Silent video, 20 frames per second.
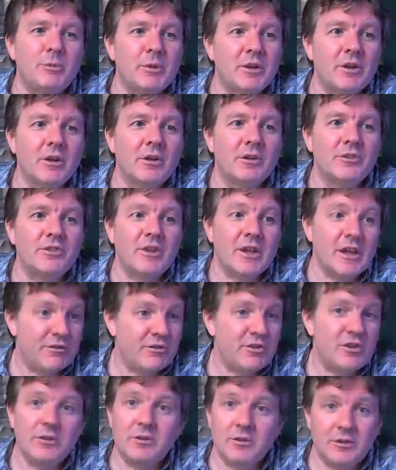because
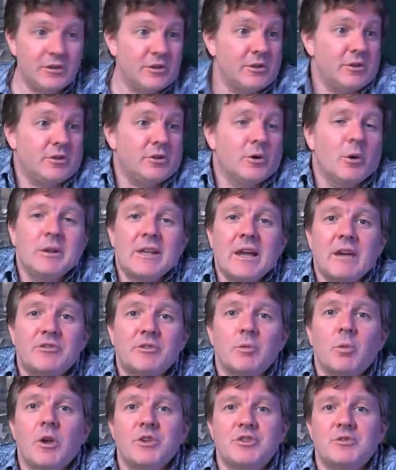if you, you, you only have
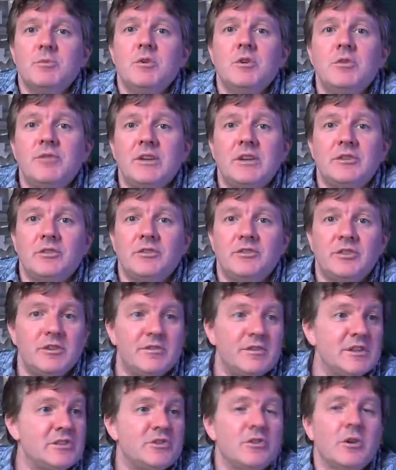to watch movies and T
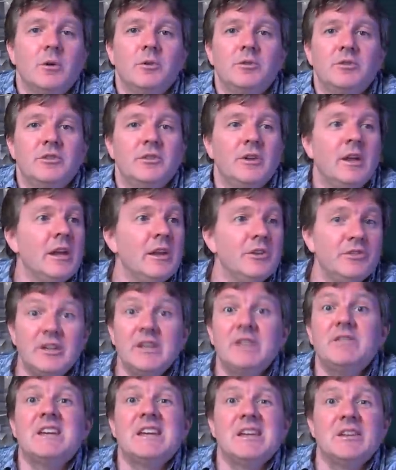V shows and
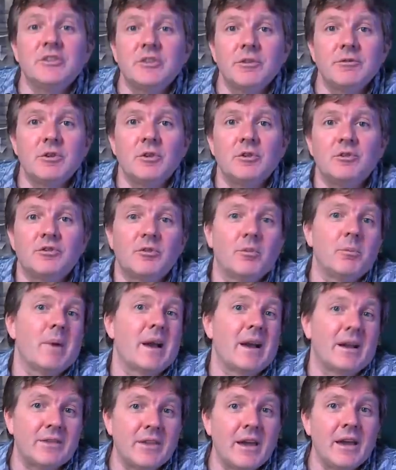T V interviews from
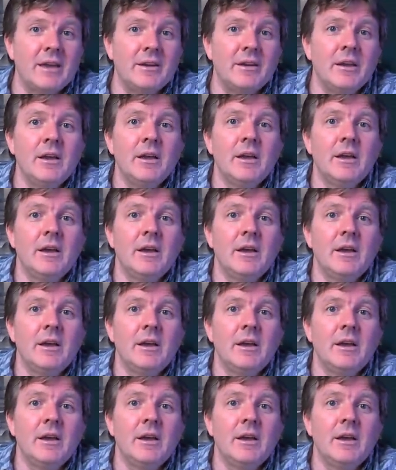back then,